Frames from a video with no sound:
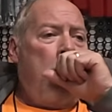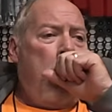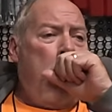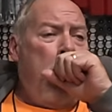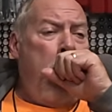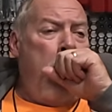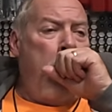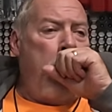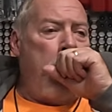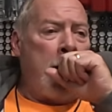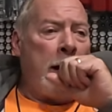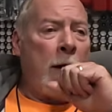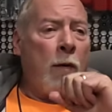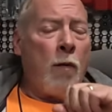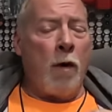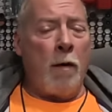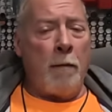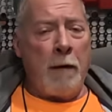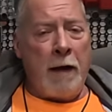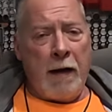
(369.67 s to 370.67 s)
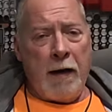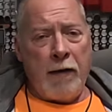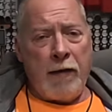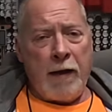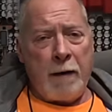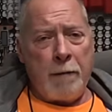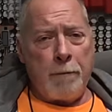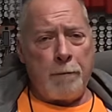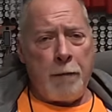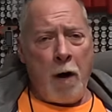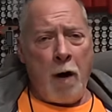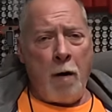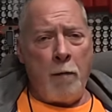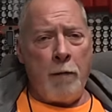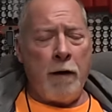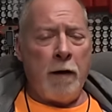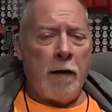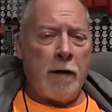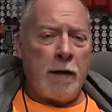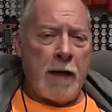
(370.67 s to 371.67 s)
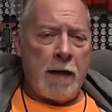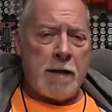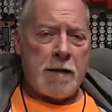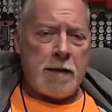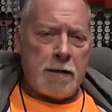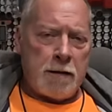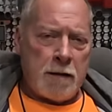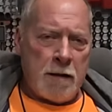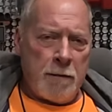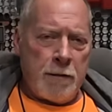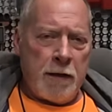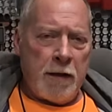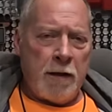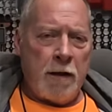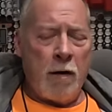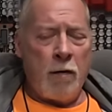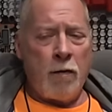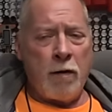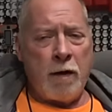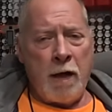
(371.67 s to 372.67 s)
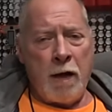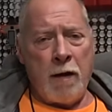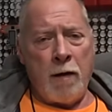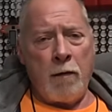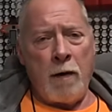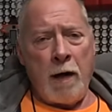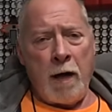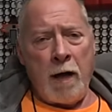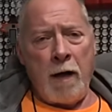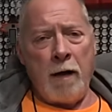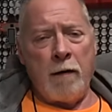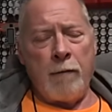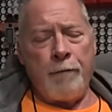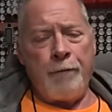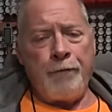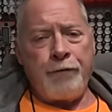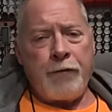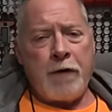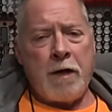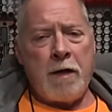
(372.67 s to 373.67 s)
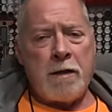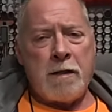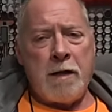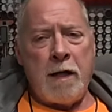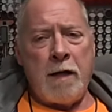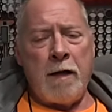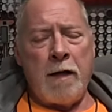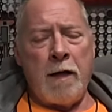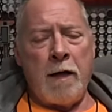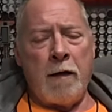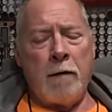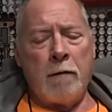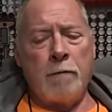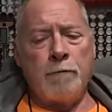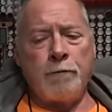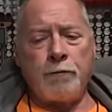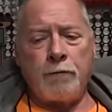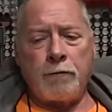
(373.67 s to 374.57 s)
I didn't want to make anything permanent in case something didn't go together right, this, that, and the other.